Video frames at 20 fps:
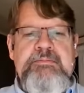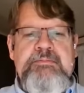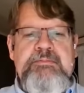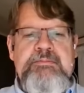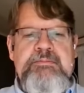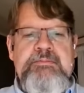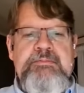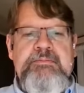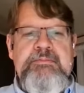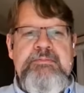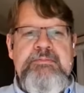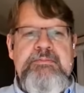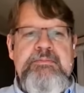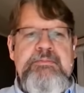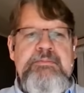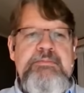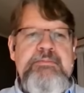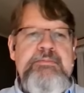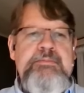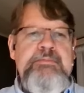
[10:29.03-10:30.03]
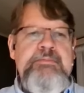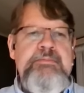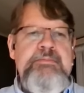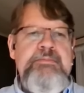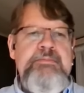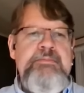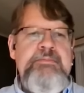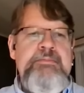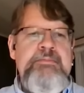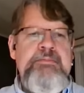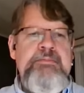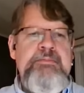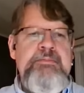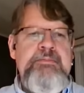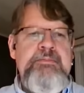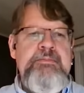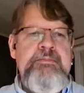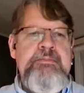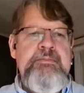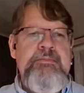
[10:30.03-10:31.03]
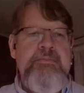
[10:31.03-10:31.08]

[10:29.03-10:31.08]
[no speech]